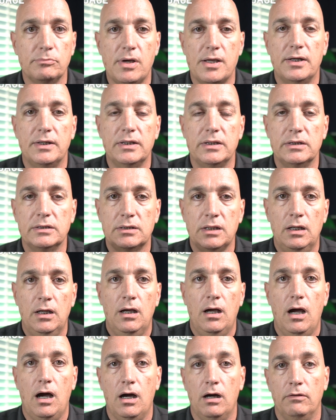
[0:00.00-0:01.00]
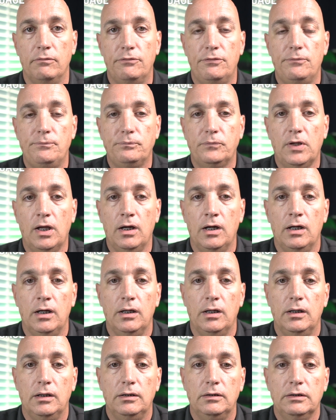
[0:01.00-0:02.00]
amenities of
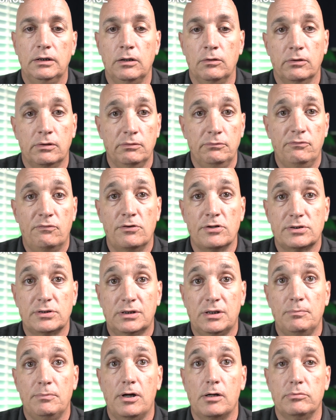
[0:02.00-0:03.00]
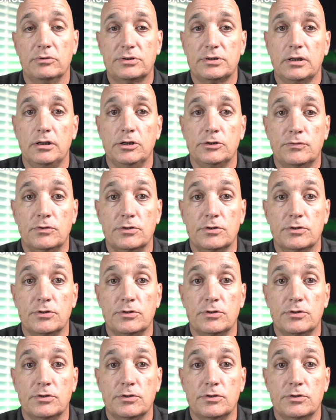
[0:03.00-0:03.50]
versus comparable sales